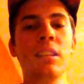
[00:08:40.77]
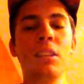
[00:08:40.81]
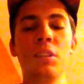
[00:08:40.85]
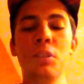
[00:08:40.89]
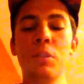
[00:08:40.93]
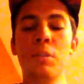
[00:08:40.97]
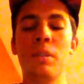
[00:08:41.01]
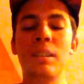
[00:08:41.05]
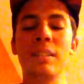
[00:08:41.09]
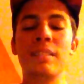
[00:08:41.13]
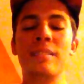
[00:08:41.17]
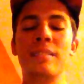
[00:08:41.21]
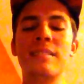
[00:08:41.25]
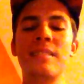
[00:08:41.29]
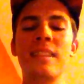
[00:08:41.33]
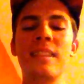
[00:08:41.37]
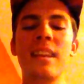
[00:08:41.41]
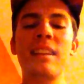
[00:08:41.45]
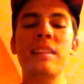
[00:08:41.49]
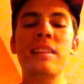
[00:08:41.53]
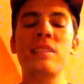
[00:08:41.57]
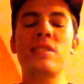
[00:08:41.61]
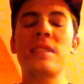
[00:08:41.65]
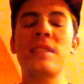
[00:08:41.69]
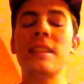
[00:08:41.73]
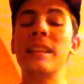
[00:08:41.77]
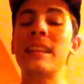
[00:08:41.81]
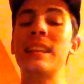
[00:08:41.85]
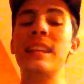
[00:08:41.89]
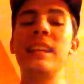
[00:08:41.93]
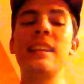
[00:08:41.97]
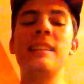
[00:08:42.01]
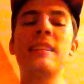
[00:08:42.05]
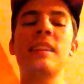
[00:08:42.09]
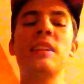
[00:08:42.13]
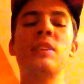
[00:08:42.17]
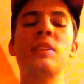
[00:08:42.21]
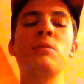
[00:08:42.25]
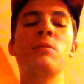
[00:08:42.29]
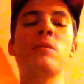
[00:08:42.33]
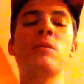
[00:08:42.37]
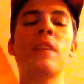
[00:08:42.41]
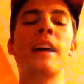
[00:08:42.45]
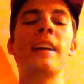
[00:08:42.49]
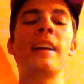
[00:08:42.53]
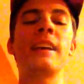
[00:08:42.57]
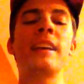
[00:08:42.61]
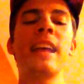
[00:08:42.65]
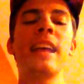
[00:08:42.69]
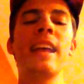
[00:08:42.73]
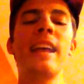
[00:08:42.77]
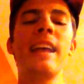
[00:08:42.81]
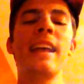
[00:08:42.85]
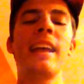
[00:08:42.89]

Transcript: You can set it to the heat that you like,